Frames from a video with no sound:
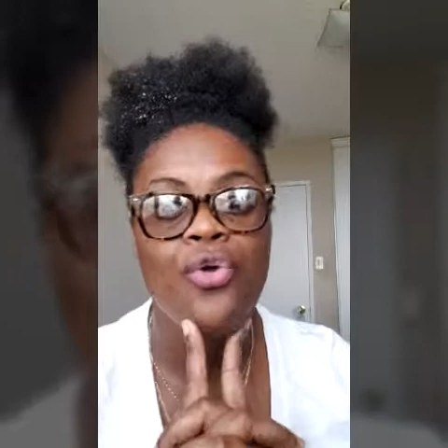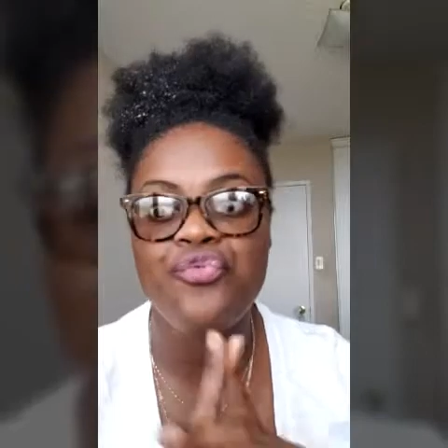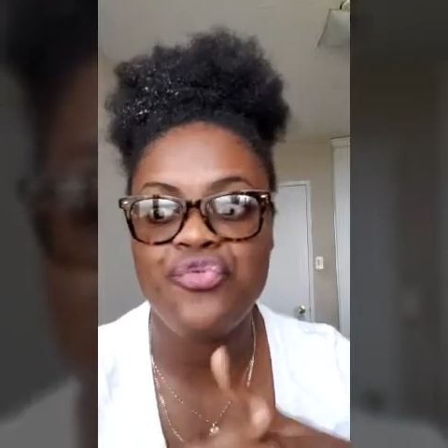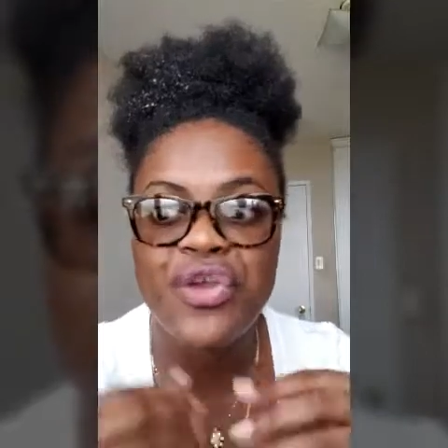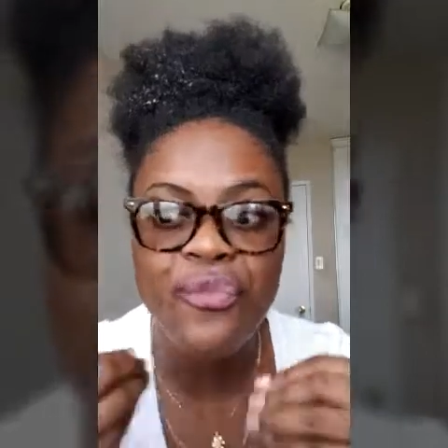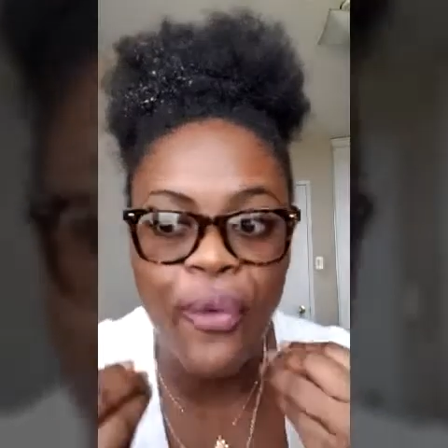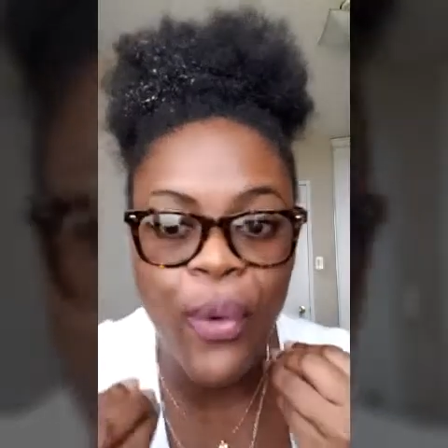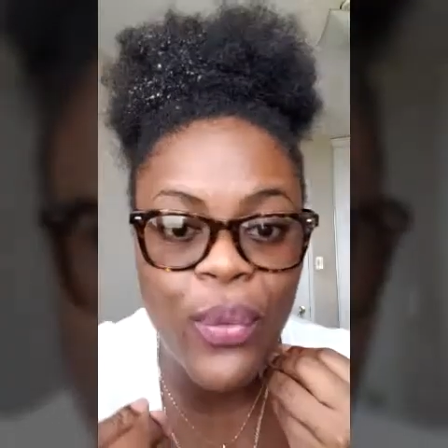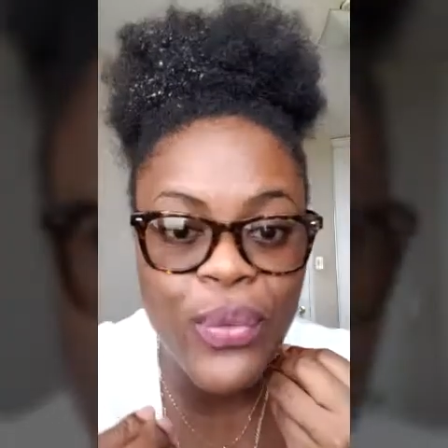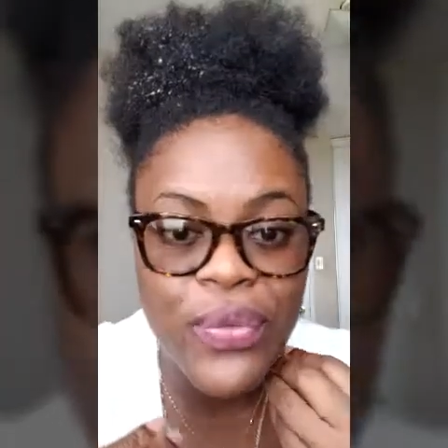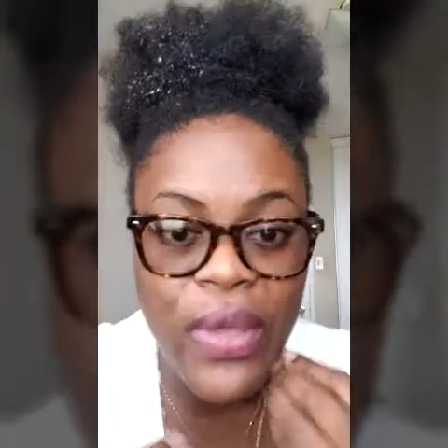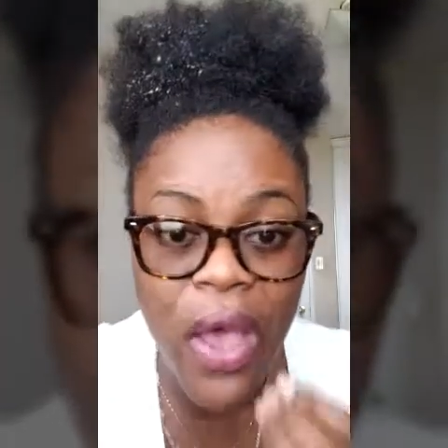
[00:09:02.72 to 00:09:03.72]

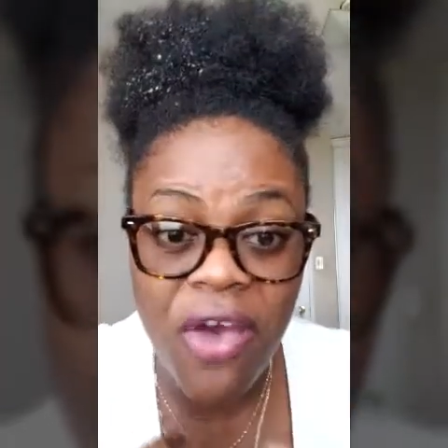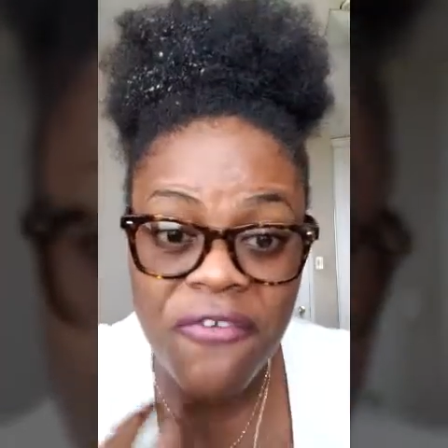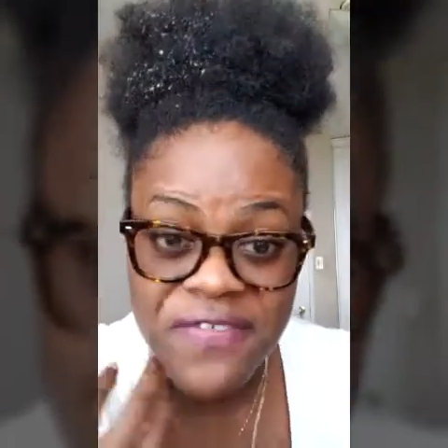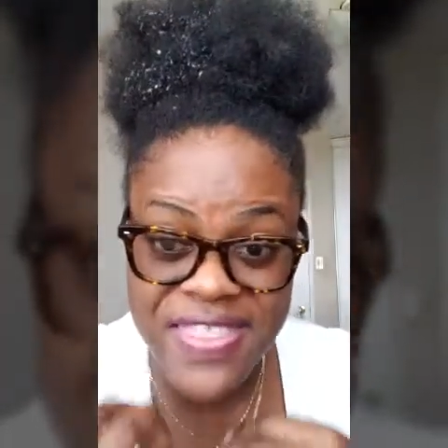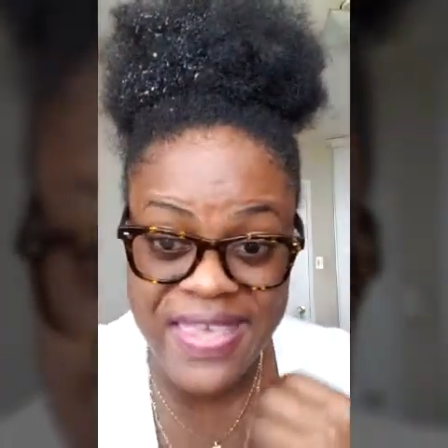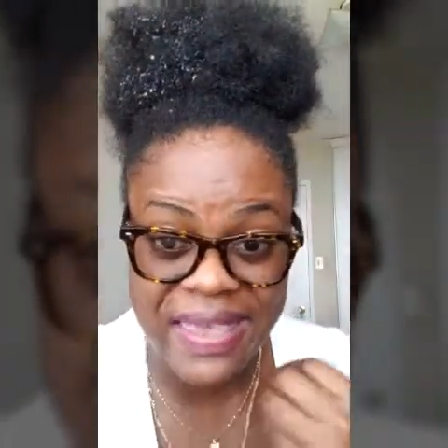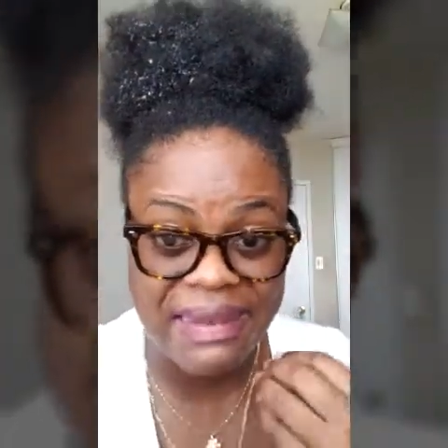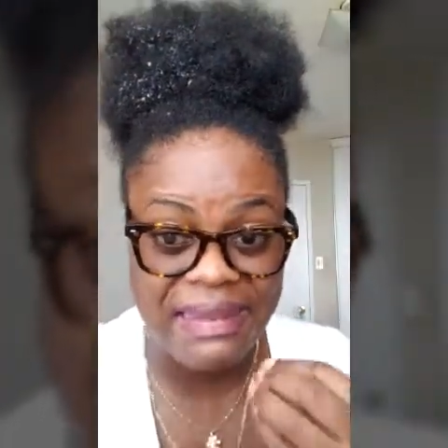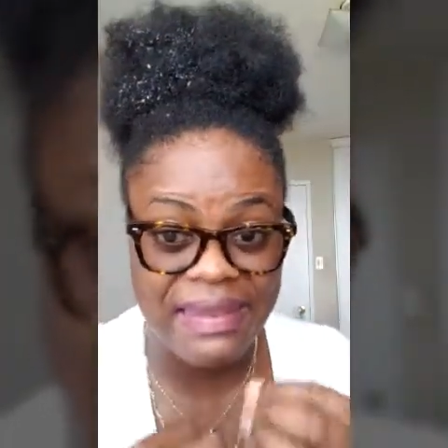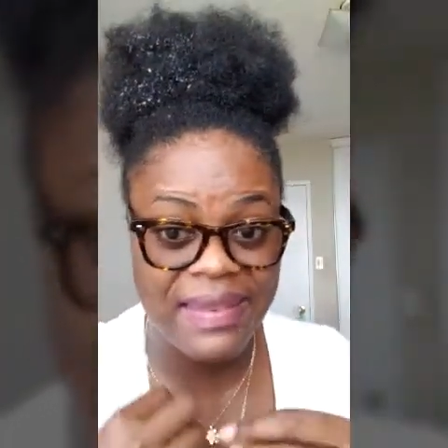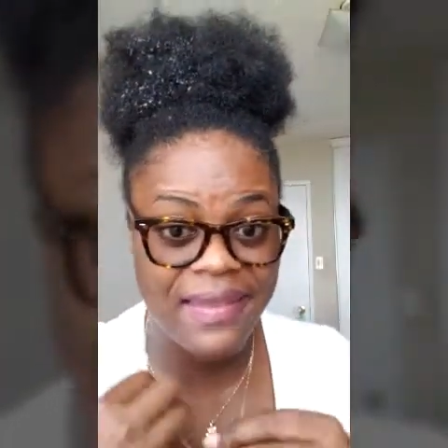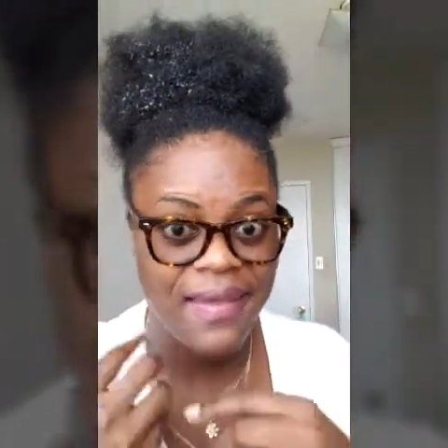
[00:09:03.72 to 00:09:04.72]
regrowth of
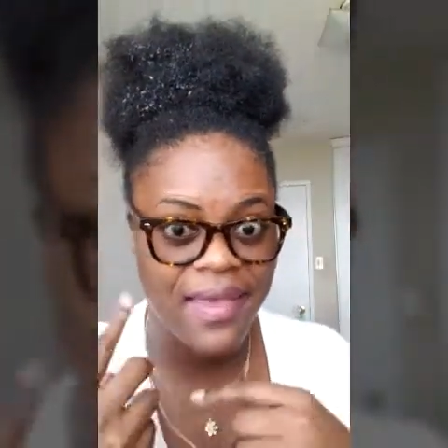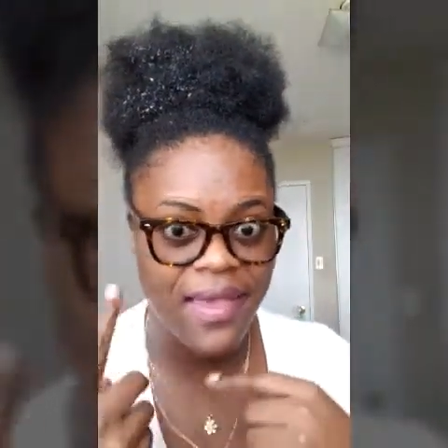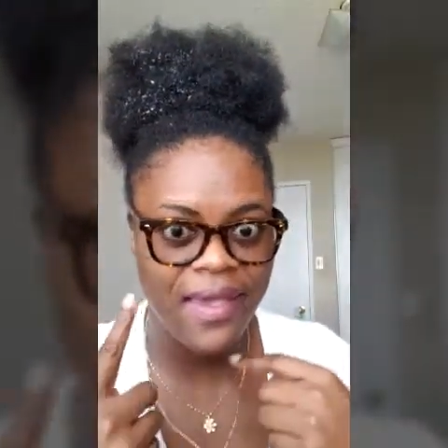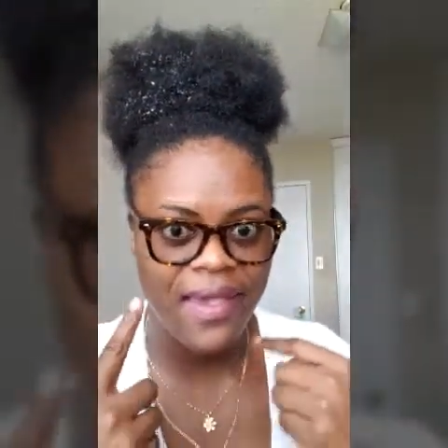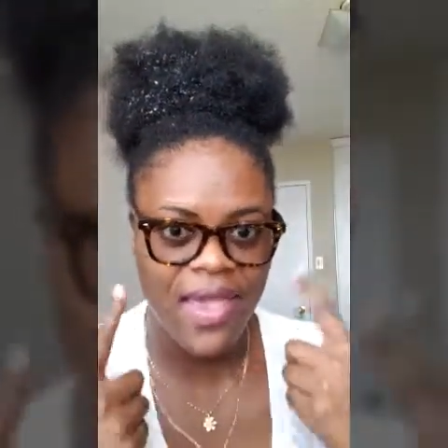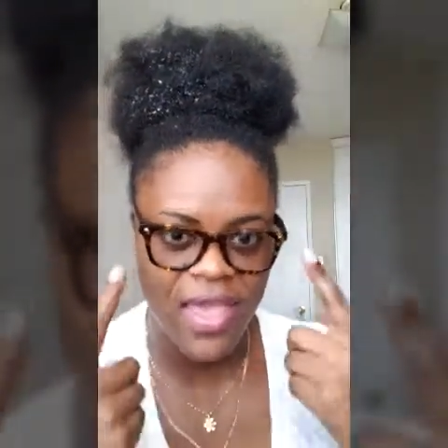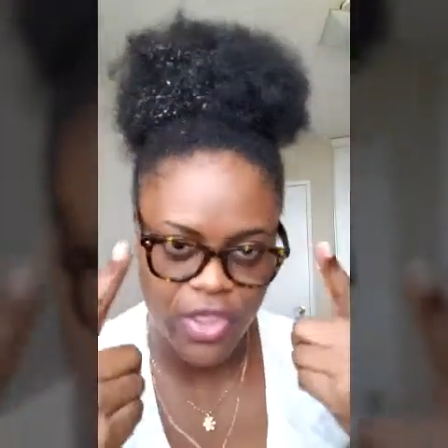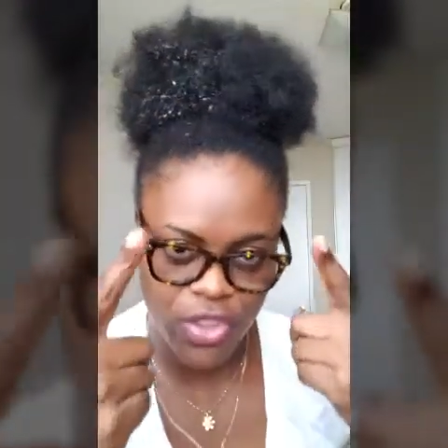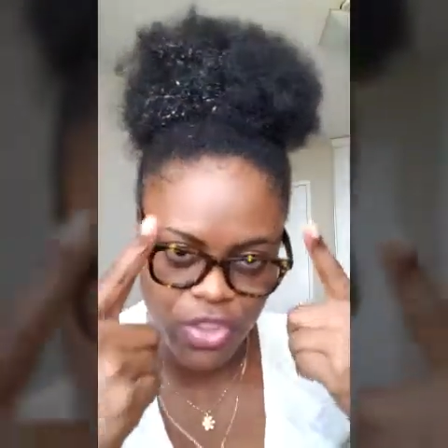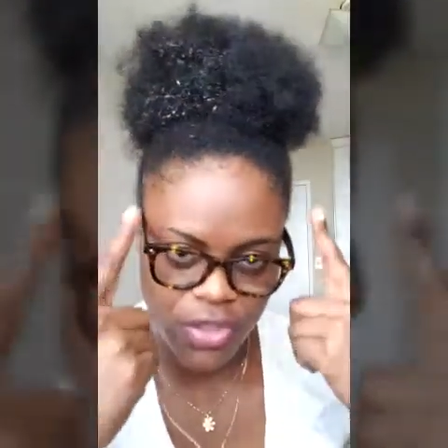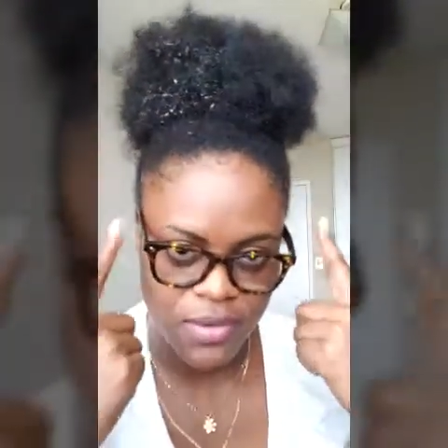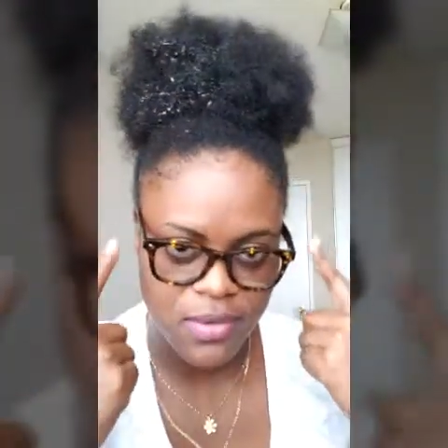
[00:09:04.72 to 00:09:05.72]
thinning hair
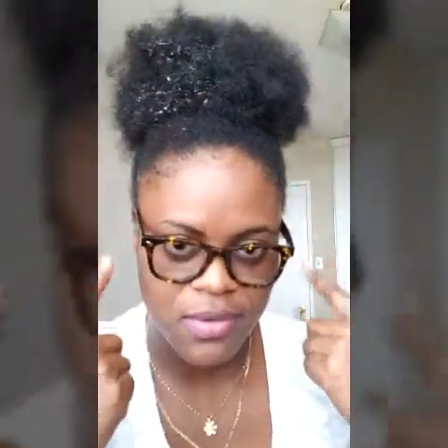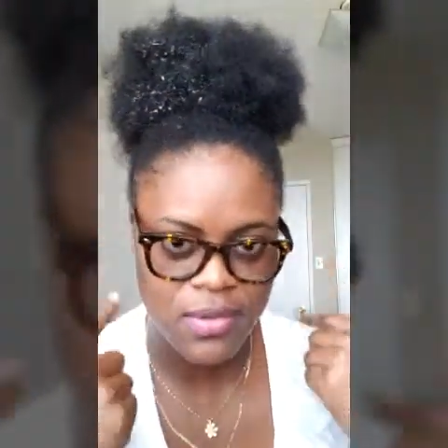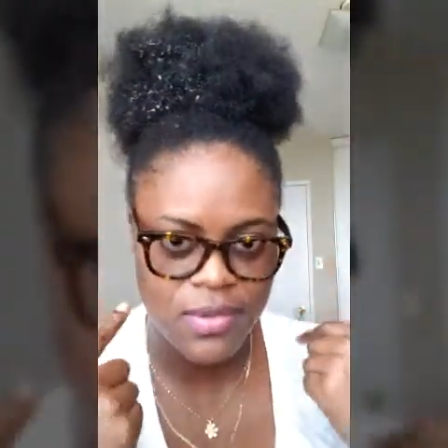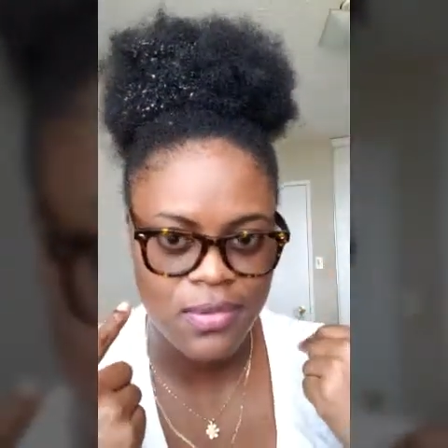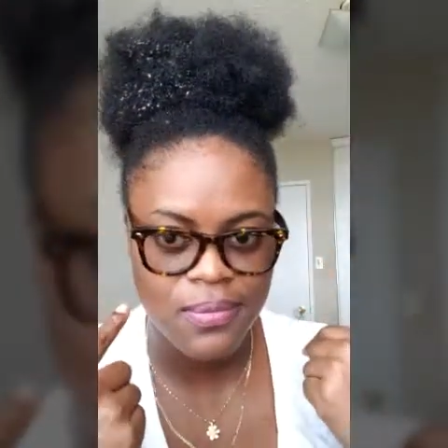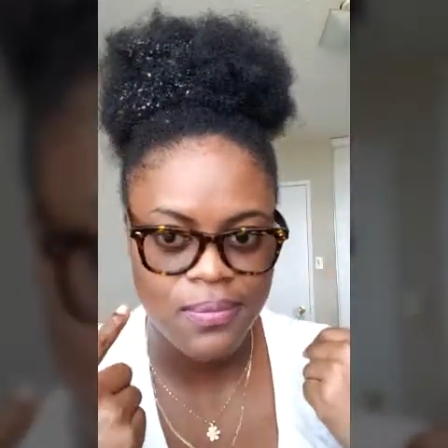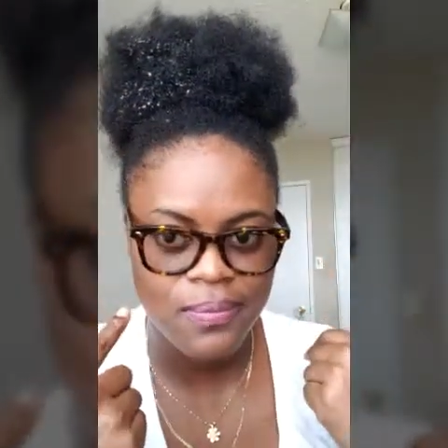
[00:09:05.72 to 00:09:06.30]
edges.